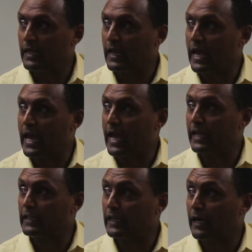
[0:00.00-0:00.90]

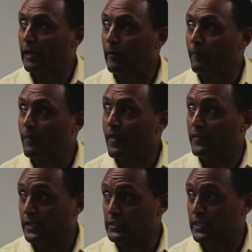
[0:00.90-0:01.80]
And
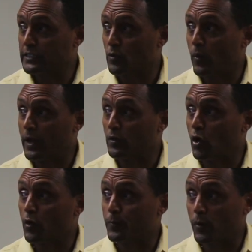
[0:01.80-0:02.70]
that's another one.
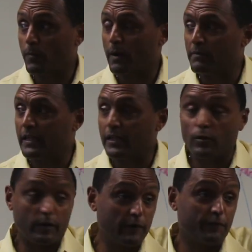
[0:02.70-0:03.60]
Or probably,
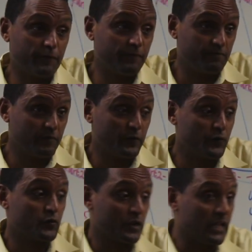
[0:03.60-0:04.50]
if
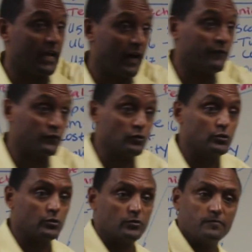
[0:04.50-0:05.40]
you really have to
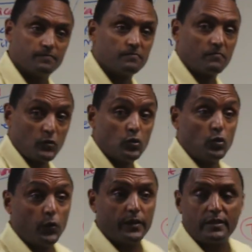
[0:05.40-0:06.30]
do
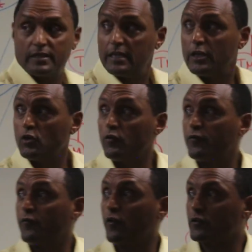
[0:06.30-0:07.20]
it, you
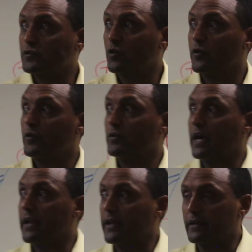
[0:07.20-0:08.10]
force or you
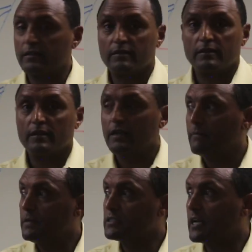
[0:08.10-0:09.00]
direct.
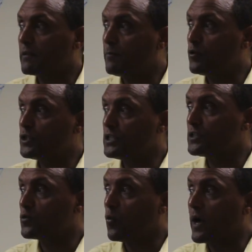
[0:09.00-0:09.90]
Means that pushing
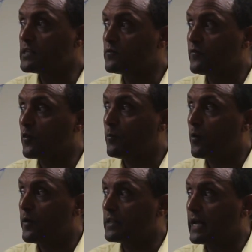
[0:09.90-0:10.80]
one's
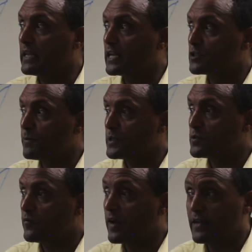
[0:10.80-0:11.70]
viewpoint at the expense
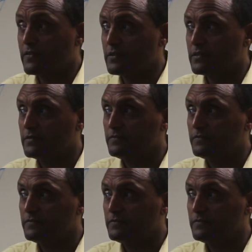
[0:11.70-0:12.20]
of others.